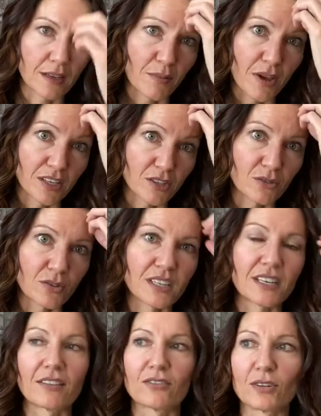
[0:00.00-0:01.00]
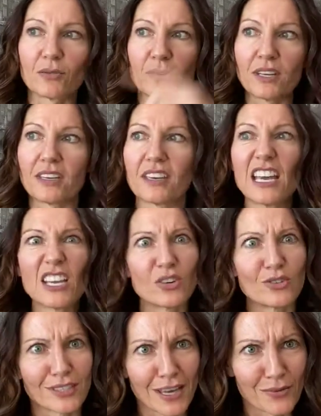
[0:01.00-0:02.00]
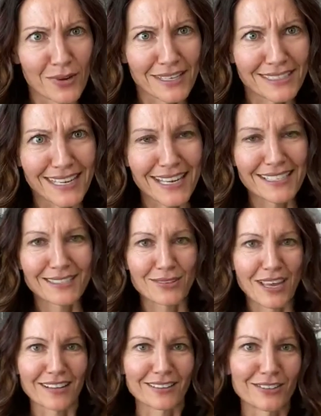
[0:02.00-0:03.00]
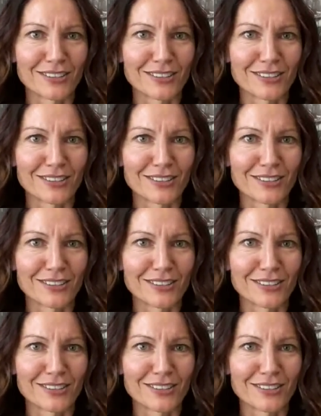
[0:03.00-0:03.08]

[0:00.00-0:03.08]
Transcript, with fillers: Um, I do it every week, usually on Wednesdays. We had a little